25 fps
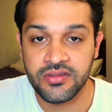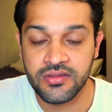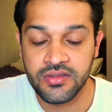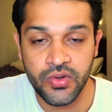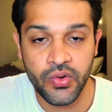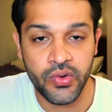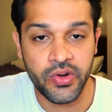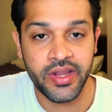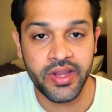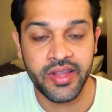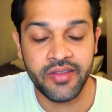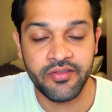
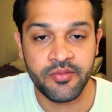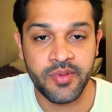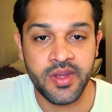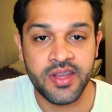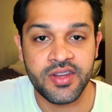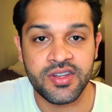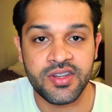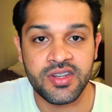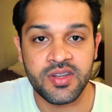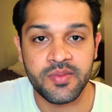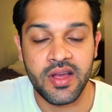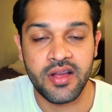storing
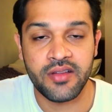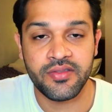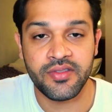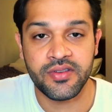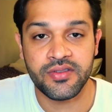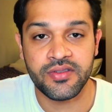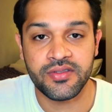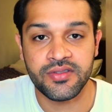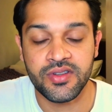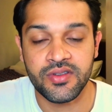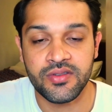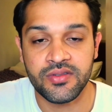information about
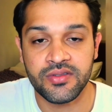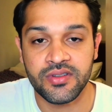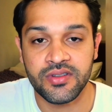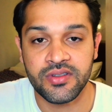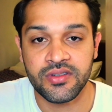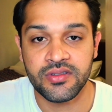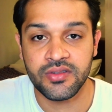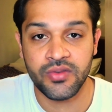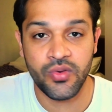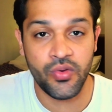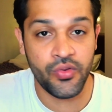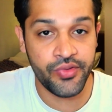those
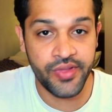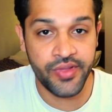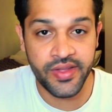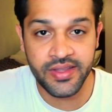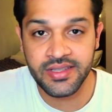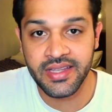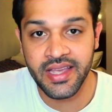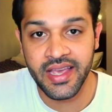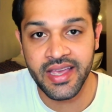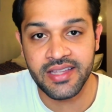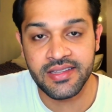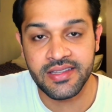users,
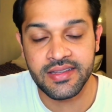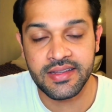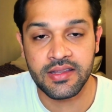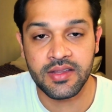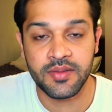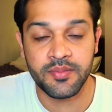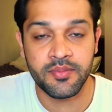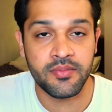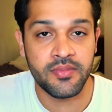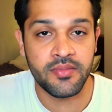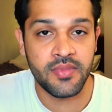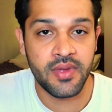authenticating
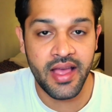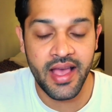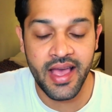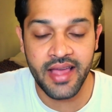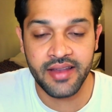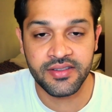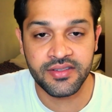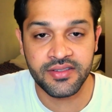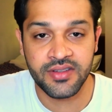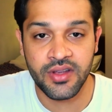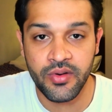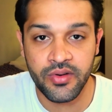them,
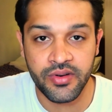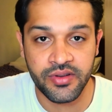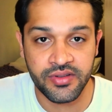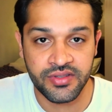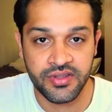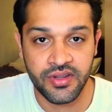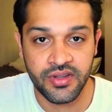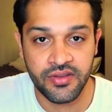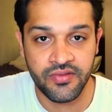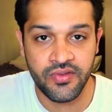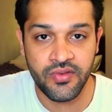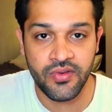and so on and
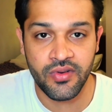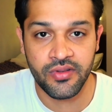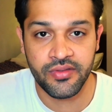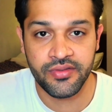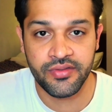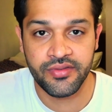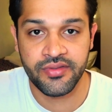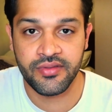so forth.